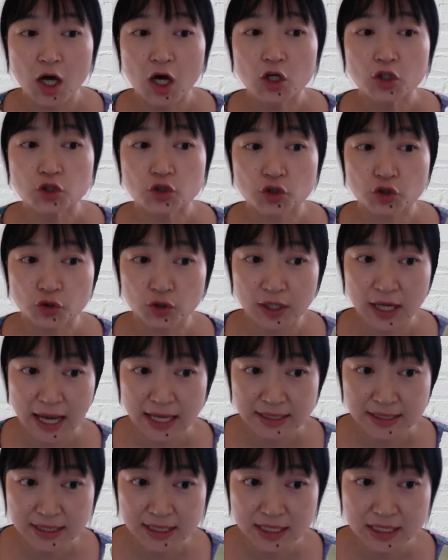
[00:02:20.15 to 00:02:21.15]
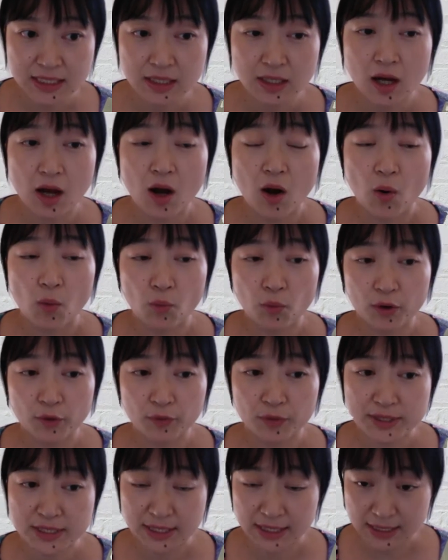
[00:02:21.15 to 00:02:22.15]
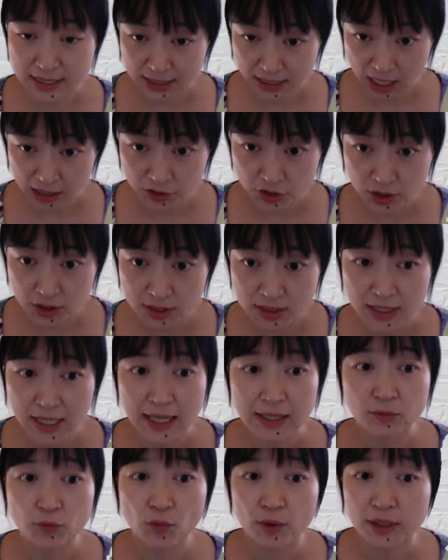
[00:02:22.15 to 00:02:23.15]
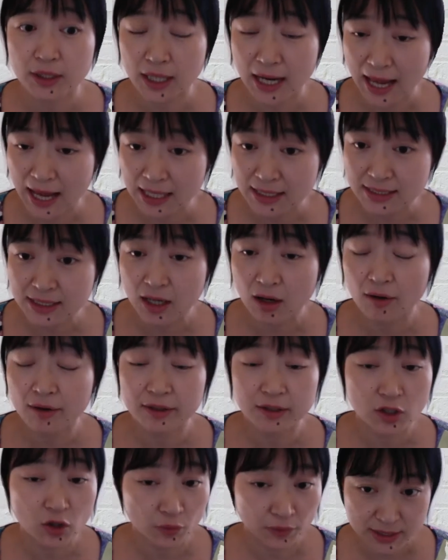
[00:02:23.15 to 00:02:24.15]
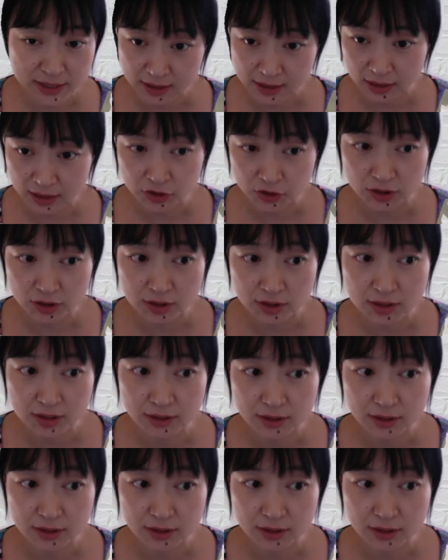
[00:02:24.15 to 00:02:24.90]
2 classes were with instructions and 1 class are no instructions.